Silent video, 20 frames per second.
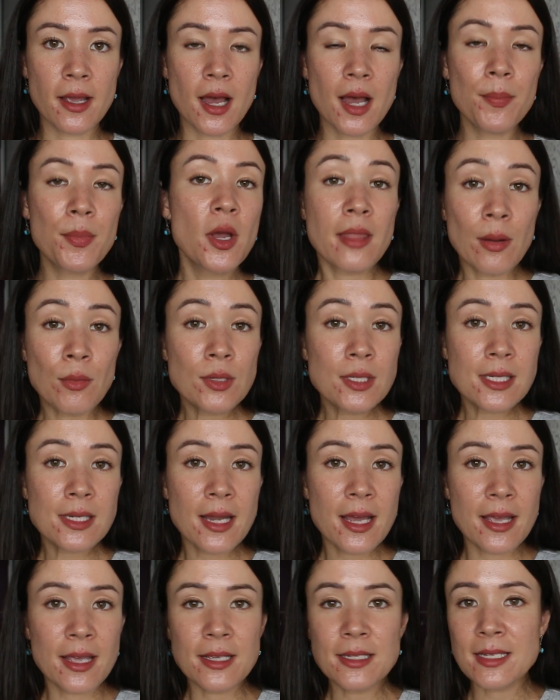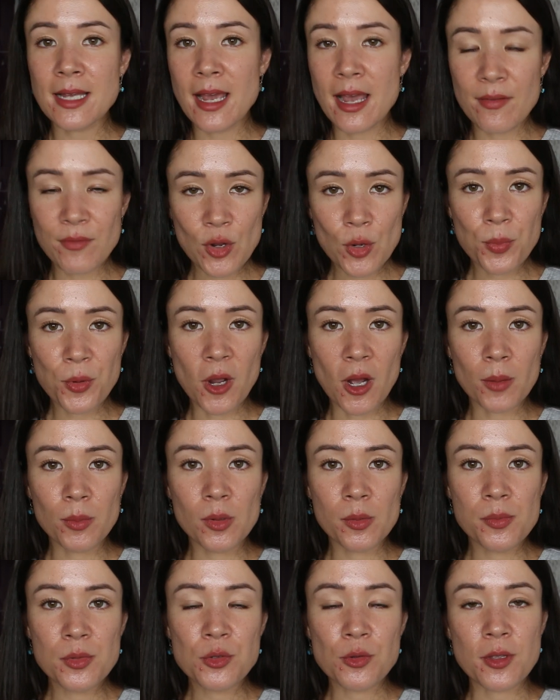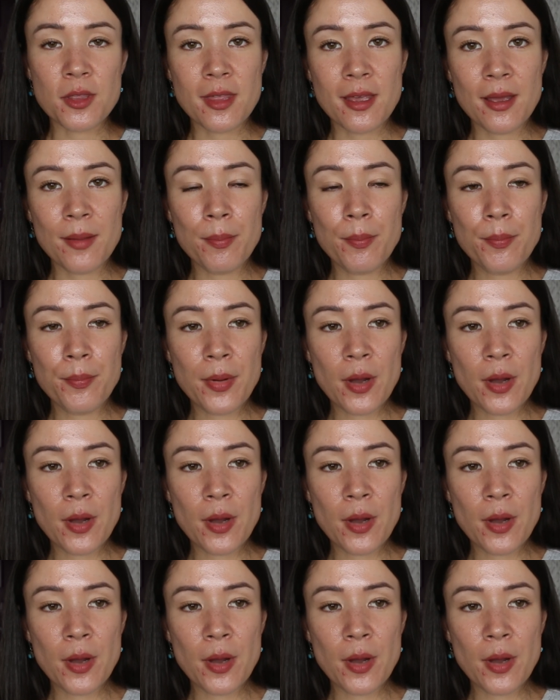up. That one's nice, I have no problems with it,